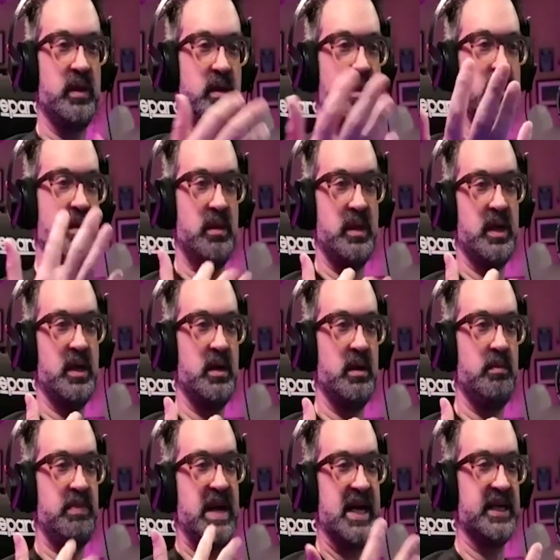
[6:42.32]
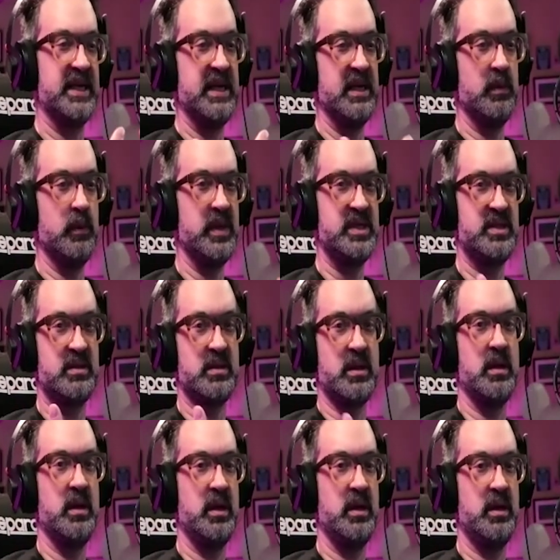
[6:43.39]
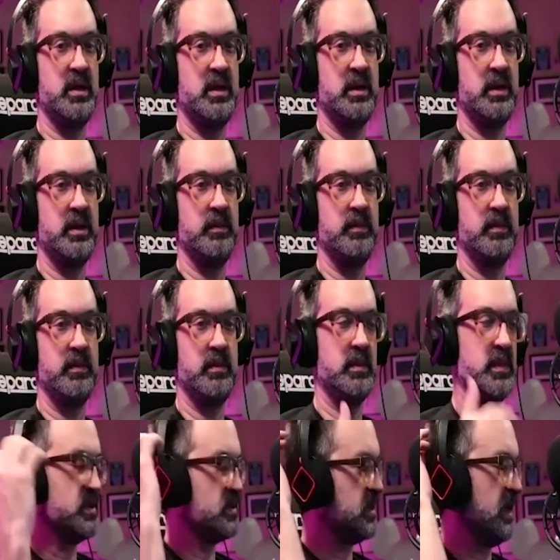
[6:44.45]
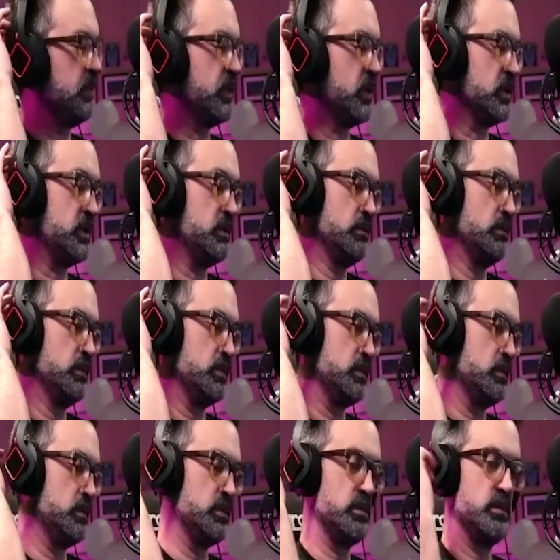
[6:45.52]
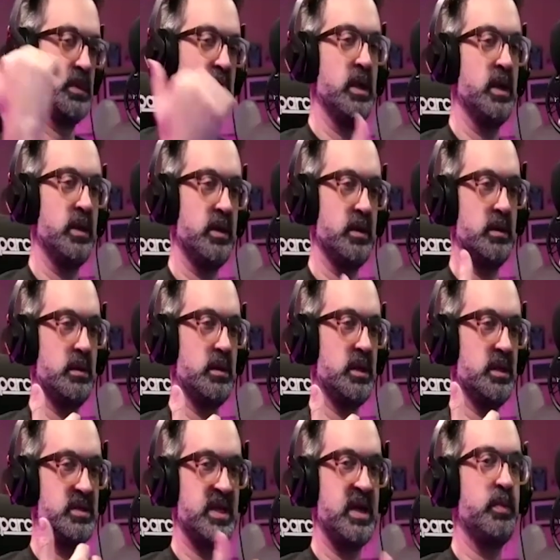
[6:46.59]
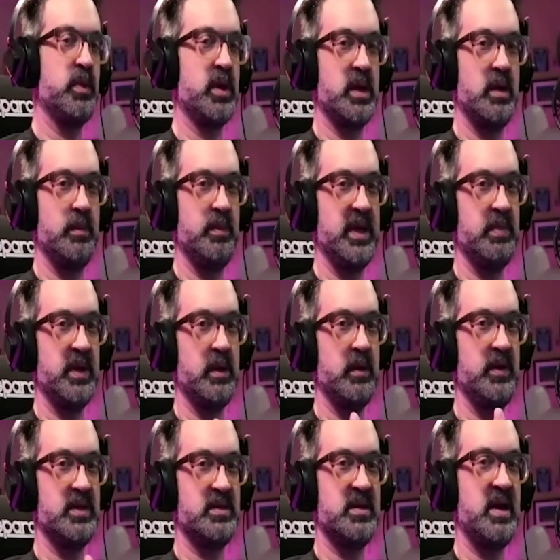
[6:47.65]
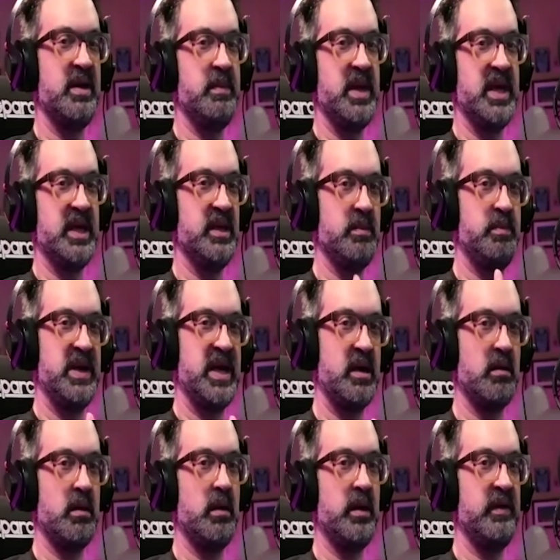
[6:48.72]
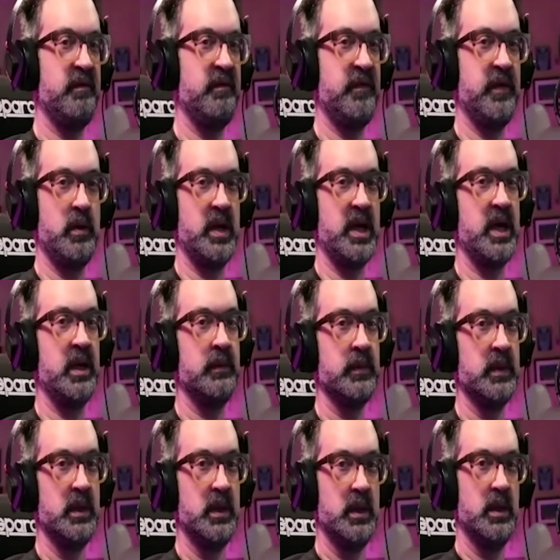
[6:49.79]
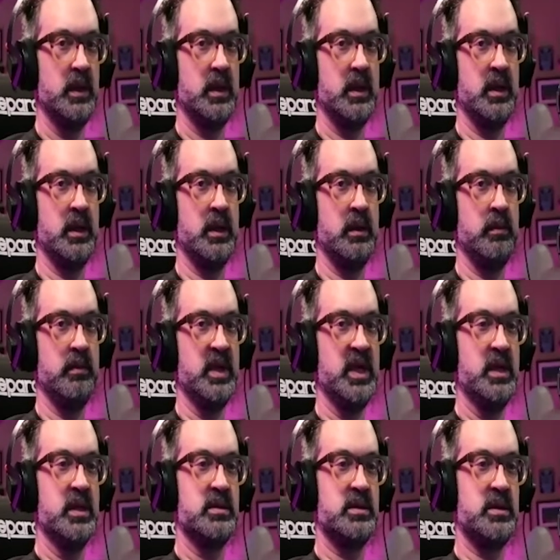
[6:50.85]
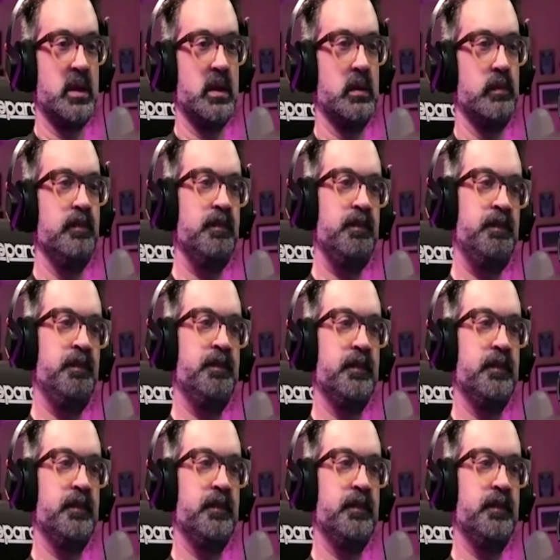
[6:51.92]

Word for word: their backing, we started uh, a skateboard, another a skateboard company, but this time making apparel and footwear. Um, so, and,